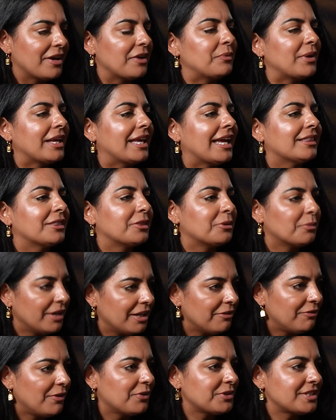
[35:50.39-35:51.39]
If we get
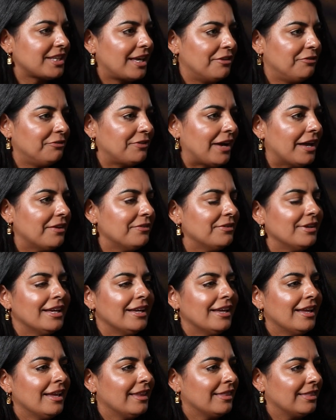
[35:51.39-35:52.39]
3 votes out of 5,
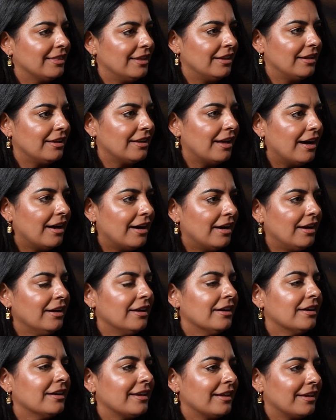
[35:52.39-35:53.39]
the law